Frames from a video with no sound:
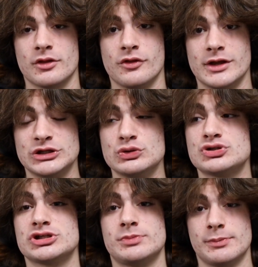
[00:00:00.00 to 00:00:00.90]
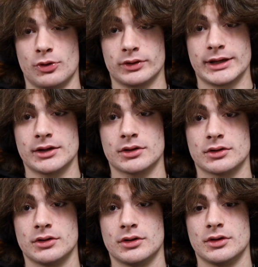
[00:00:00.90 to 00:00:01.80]
then you should be bulking.
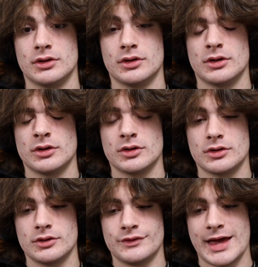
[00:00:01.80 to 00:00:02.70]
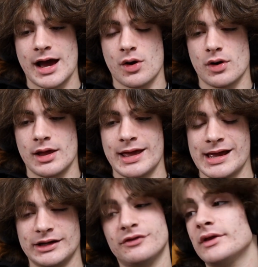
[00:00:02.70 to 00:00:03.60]
Now,
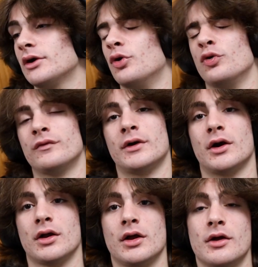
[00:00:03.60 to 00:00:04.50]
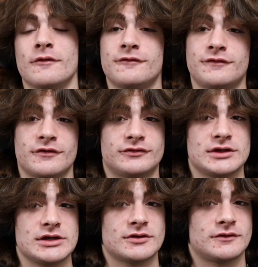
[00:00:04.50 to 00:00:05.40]
anything over
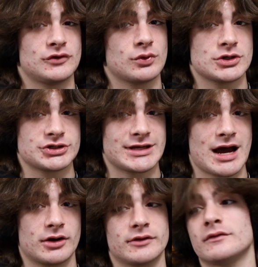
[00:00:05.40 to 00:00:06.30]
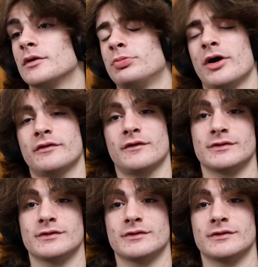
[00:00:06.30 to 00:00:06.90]
50 to 200 calories surplus is